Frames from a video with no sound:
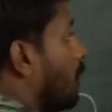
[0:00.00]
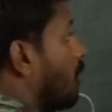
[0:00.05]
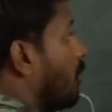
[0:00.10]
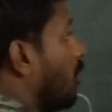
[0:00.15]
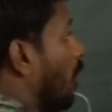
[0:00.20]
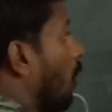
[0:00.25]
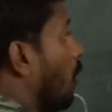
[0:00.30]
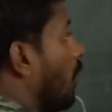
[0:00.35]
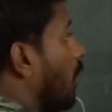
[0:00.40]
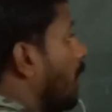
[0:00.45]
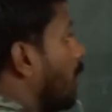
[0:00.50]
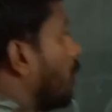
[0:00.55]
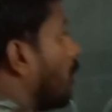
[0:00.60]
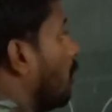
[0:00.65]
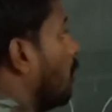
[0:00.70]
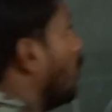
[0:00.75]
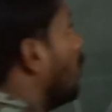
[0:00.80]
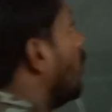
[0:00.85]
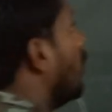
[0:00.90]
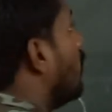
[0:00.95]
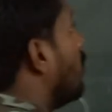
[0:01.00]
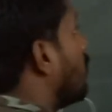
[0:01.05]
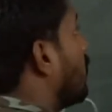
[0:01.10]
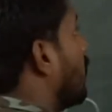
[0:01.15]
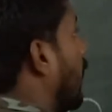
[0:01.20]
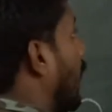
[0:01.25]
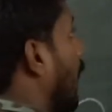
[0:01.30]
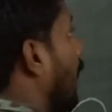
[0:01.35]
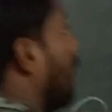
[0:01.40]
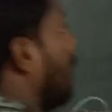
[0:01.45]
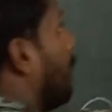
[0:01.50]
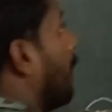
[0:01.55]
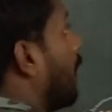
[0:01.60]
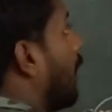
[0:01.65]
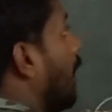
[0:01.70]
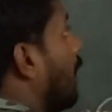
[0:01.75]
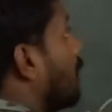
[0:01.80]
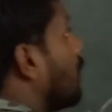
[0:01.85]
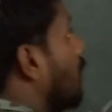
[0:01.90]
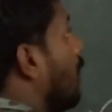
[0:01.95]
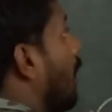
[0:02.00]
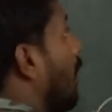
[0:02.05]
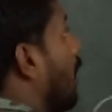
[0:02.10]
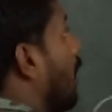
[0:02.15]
joule into second, because